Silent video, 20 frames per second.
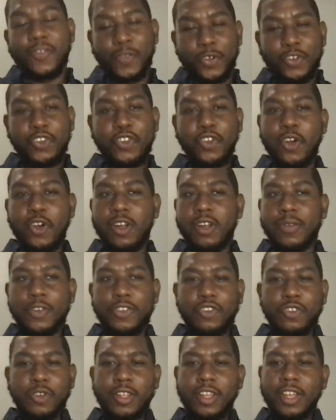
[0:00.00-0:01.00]
for sure, for
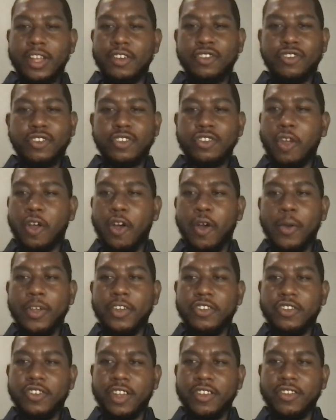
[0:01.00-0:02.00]
sure. The industry is
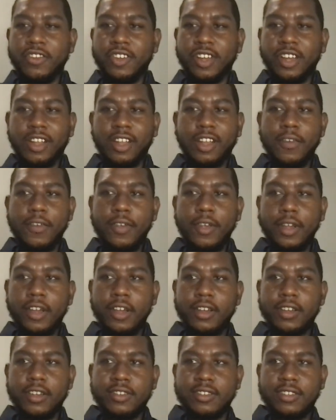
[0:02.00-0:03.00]
always changing. I love it
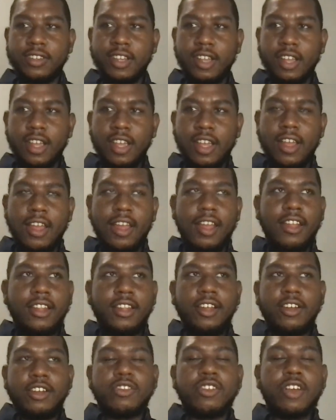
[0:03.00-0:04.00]
because
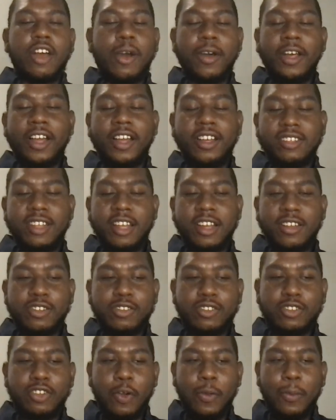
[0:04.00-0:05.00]
like I said,
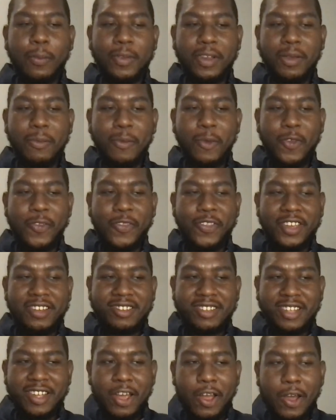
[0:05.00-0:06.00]
there's so many more
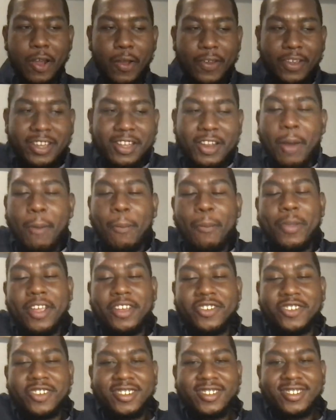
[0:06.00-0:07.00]
things that can help
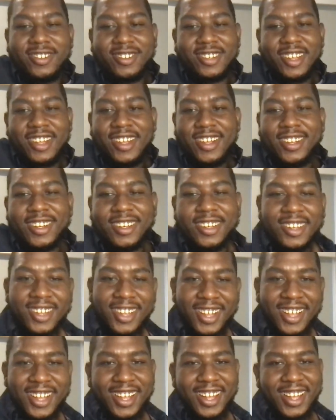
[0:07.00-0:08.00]
patients, and
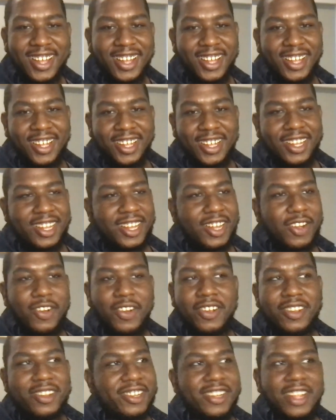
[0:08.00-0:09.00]

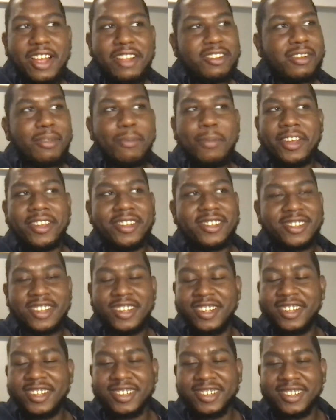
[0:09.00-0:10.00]
that's the biggest
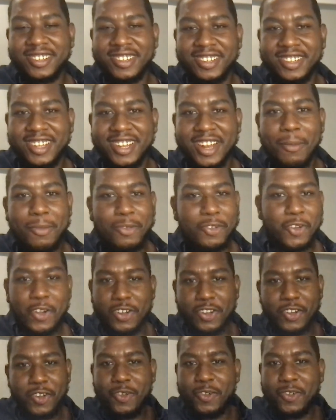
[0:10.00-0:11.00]
thing. And I'm sure
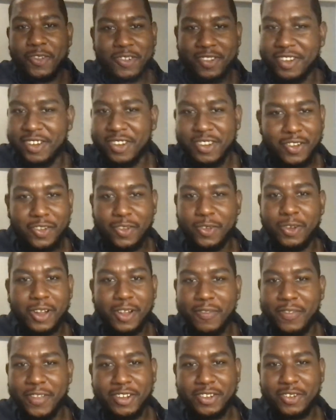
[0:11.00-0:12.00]
you
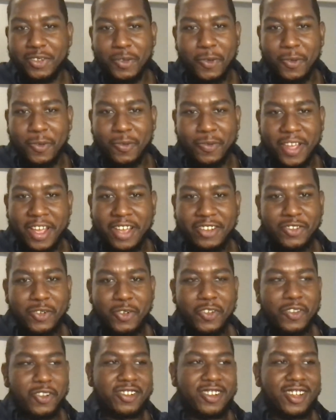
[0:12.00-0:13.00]
love that too, as you
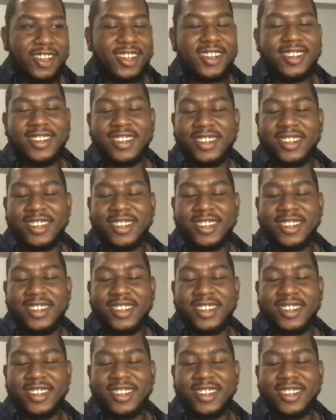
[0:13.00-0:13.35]
just said.